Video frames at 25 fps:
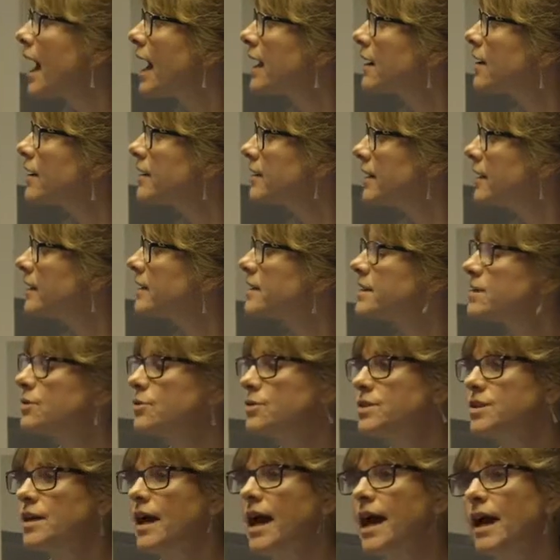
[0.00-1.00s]
And I think this
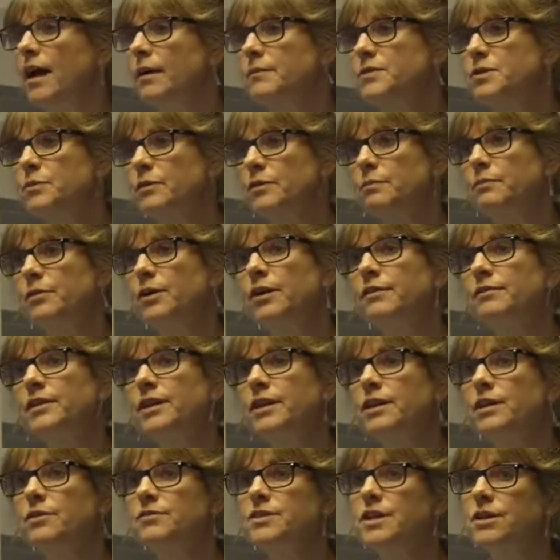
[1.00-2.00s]
also helps with proving
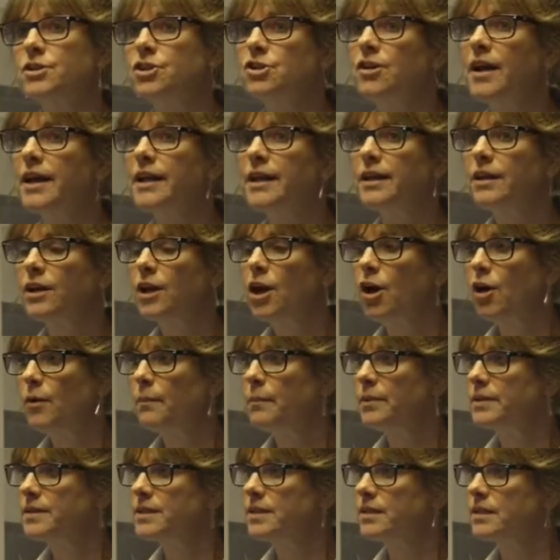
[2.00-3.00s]
that you've done training and
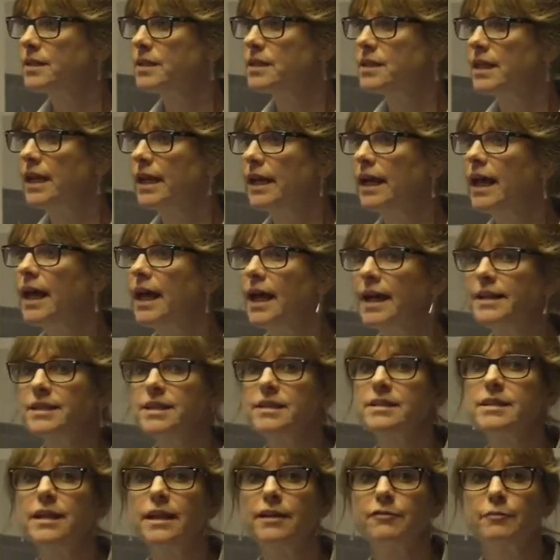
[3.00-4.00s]
competency. It
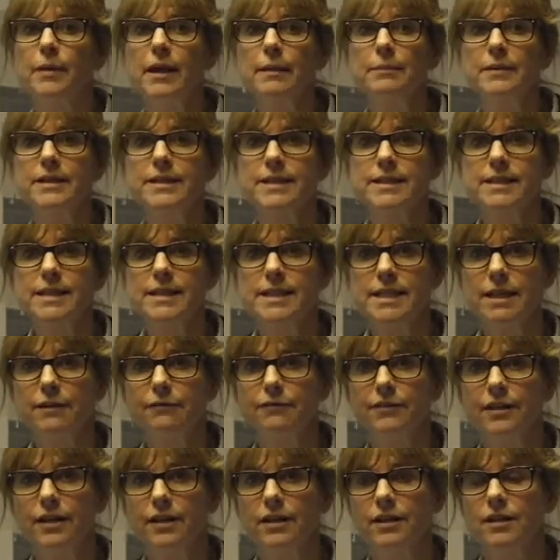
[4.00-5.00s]
doesn't give people a
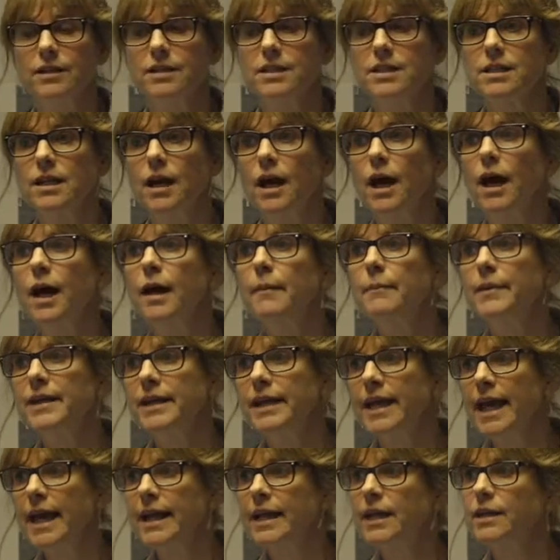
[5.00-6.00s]
certificate, but
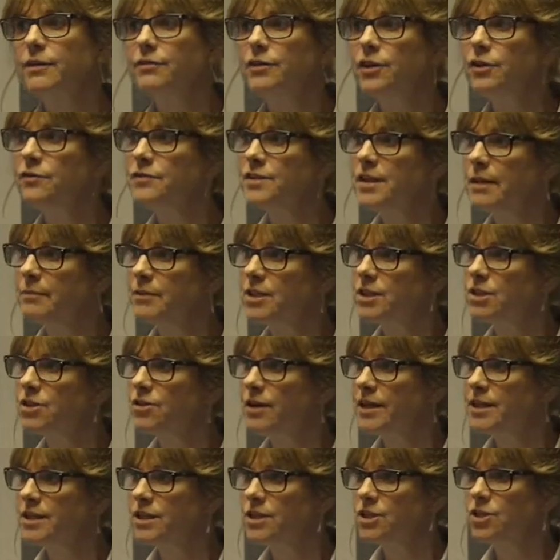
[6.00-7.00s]
again, if you've
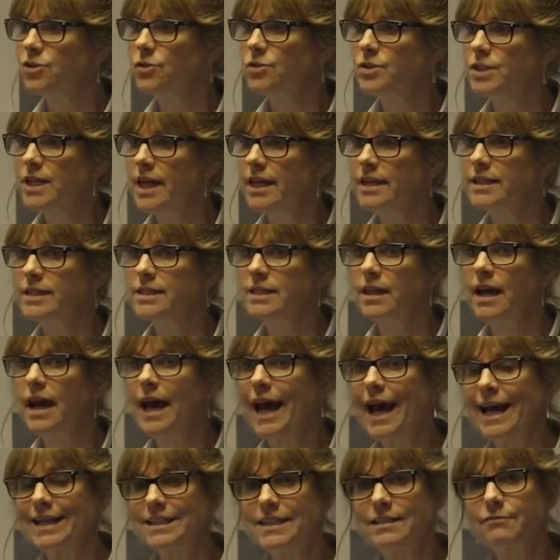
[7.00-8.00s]
demonstrated your
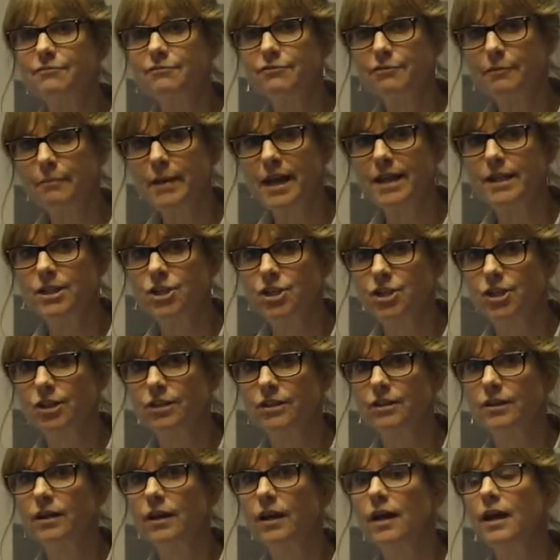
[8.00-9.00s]
data as
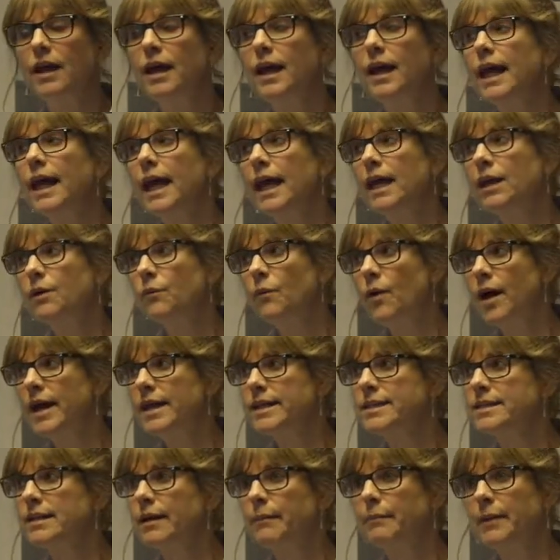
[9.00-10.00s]
information in
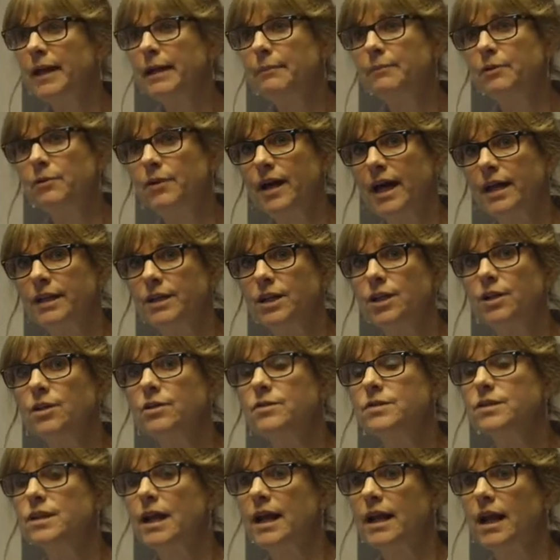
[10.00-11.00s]
ways that people can
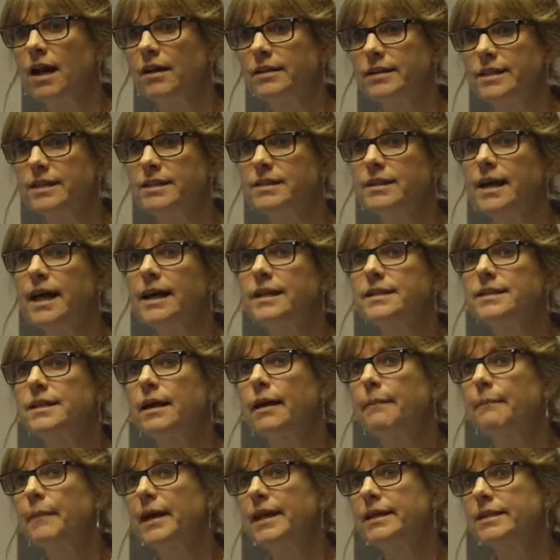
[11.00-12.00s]
use and understand
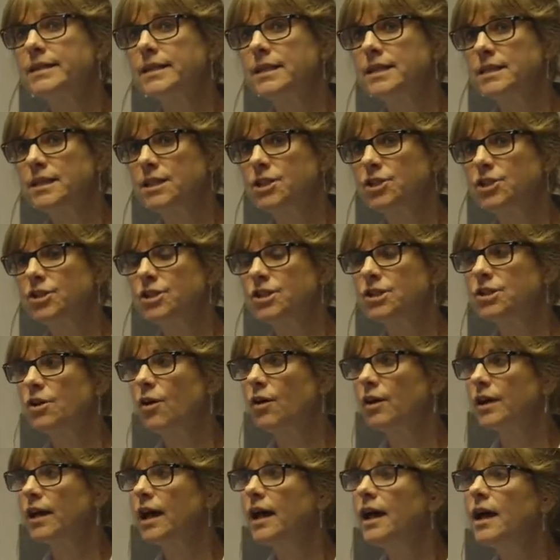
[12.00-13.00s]
and make decisions
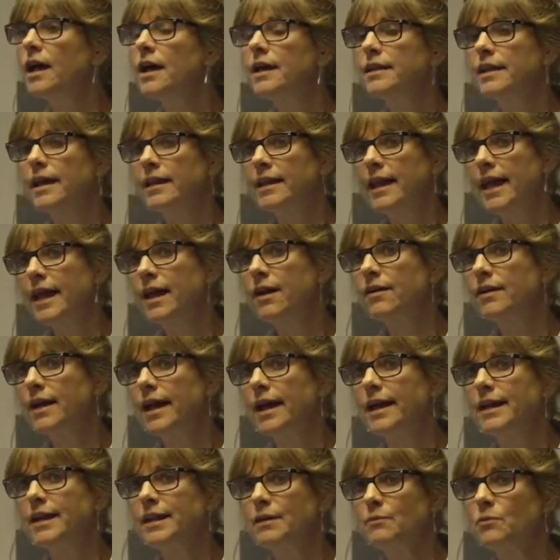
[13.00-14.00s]
on, then they are
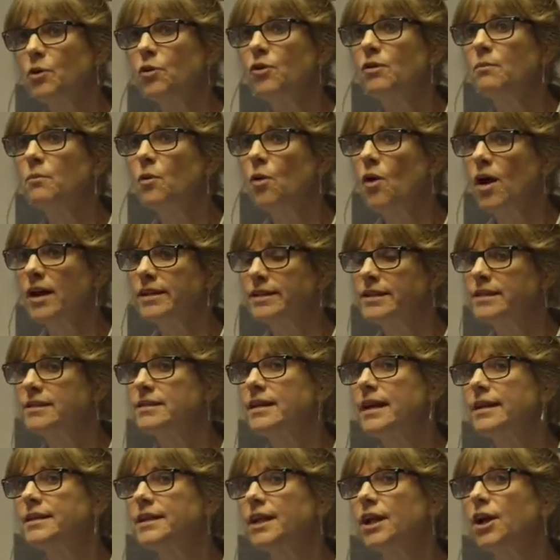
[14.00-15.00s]
gaining more and more
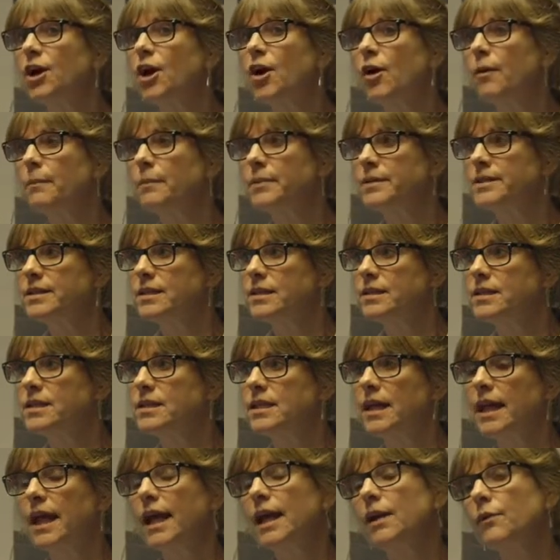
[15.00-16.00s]
understanding and
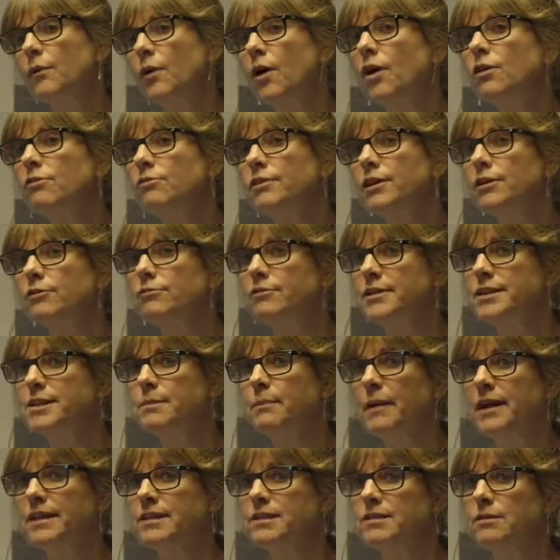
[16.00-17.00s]
competency in what a real
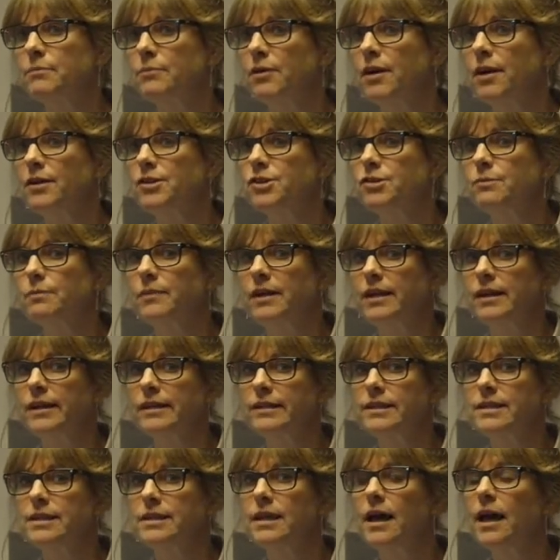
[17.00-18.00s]
risk-based approach
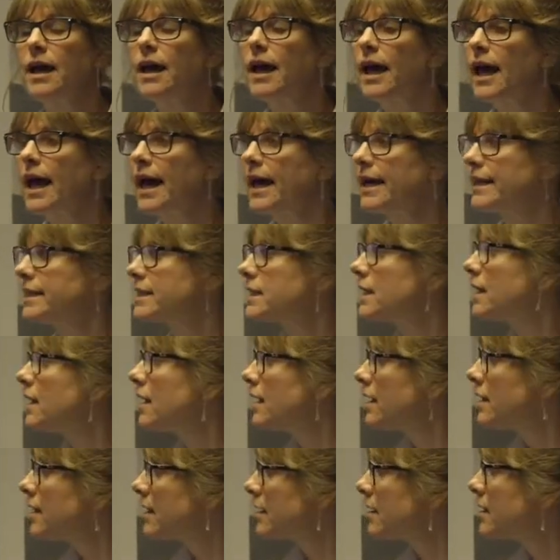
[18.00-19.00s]
means. And
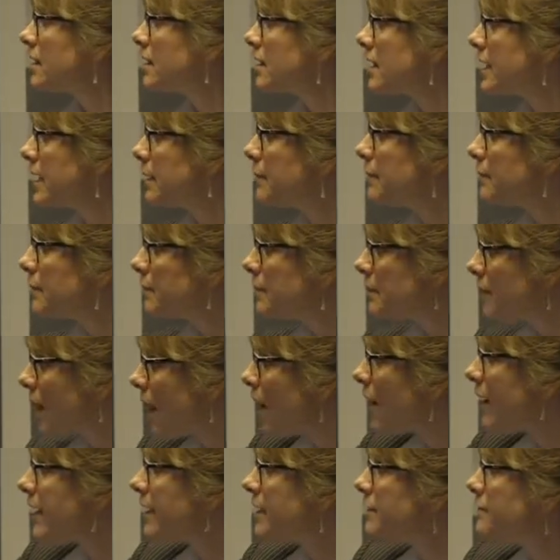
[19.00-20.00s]
the
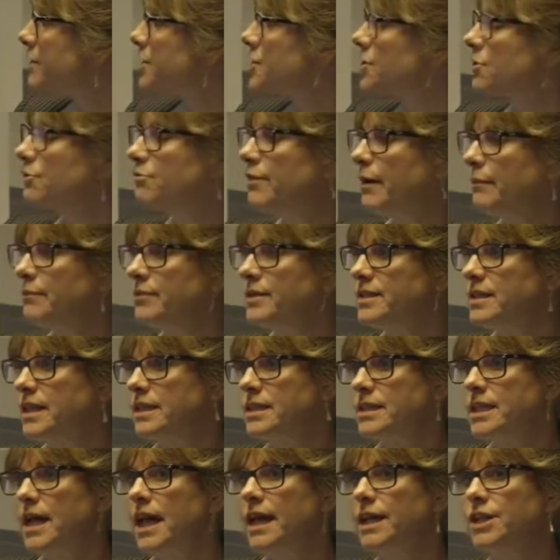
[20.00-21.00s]
highly visual
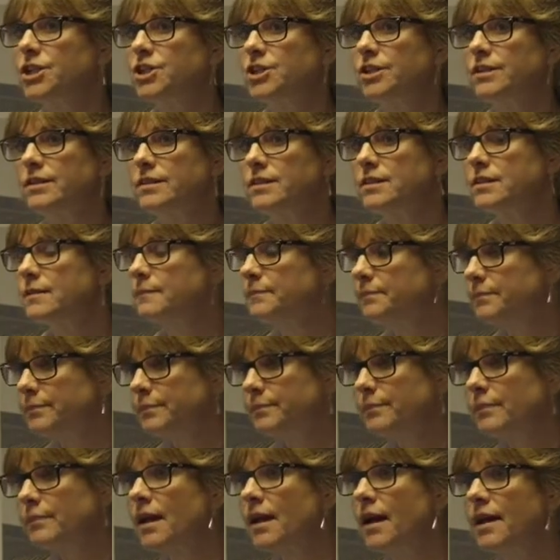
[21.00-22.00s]
representations,
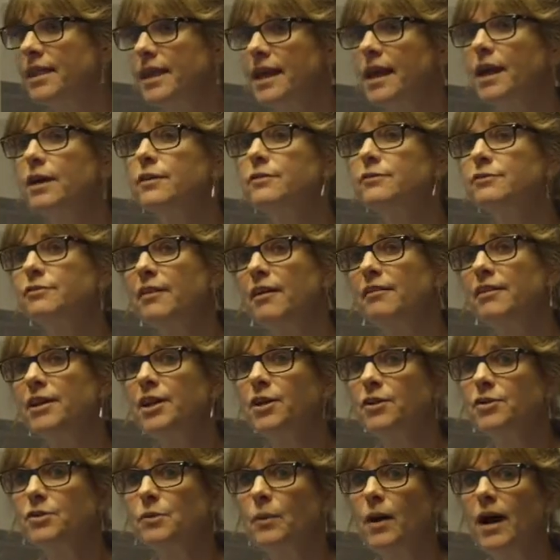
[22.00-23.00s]
I think, are a very
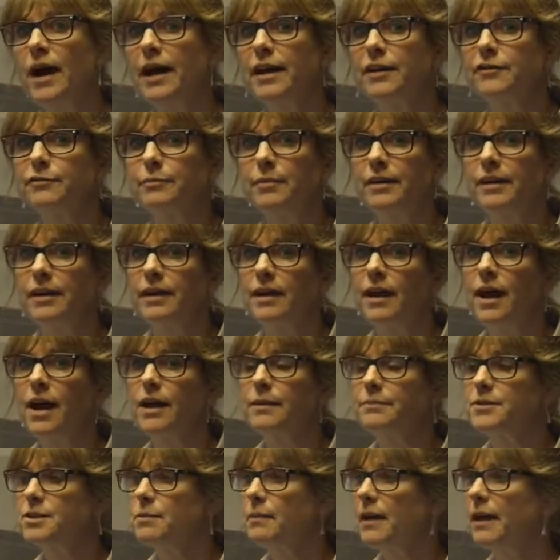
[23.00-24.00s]
good way of bringing
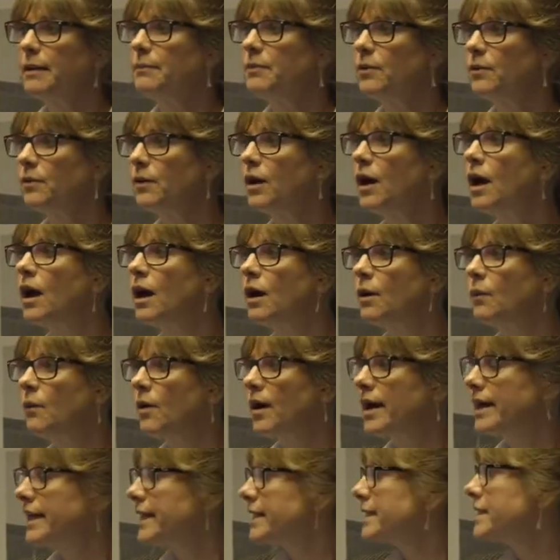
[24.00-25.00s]
home to people
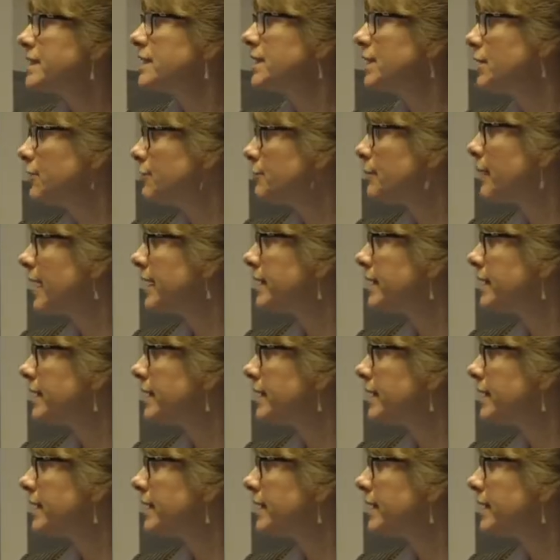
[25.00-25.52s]
why it is that you've